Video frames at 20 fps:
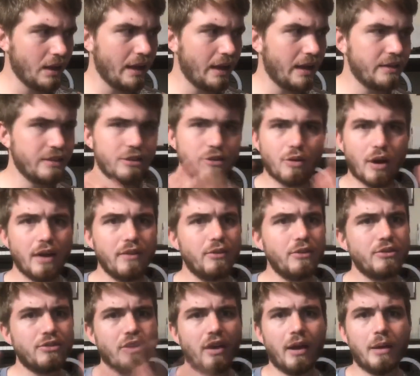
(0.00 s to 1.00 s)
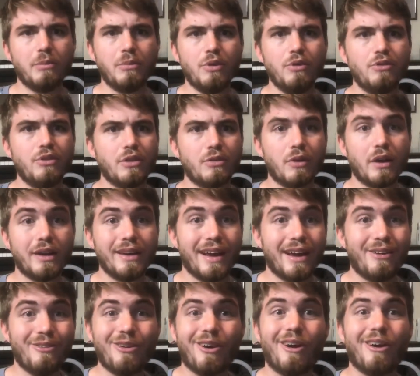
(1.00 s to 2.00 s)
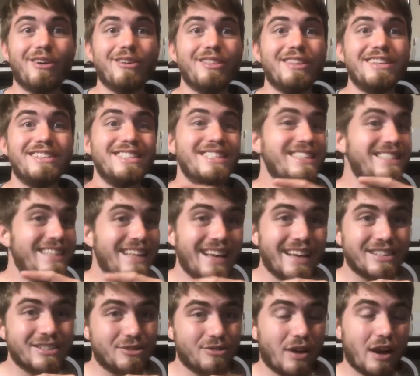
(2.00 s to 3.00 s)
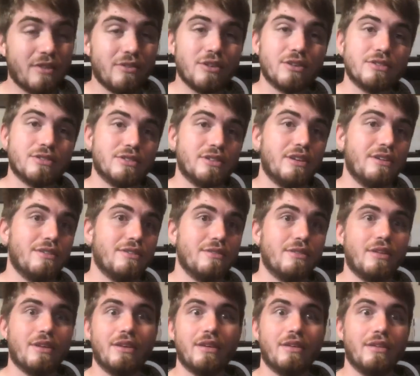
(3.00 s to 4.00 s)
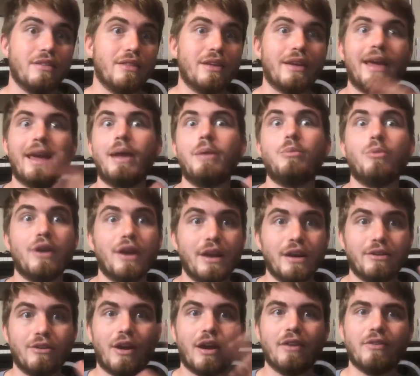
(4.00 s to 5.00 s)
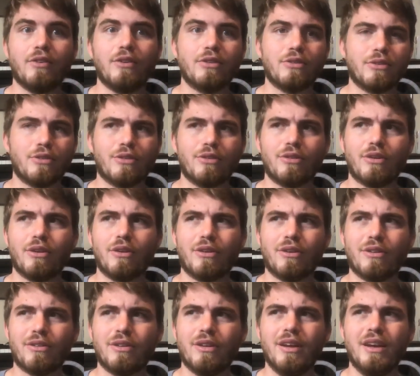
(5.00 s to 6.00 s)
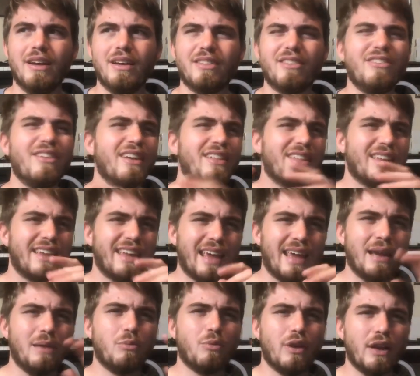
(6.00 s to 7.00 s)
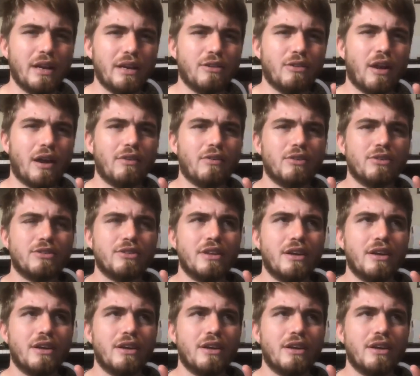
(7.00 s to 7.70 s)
And the drivers I'm using right now are the GTX drivers. They're the game ready drivers, or they're not the game ready drivers.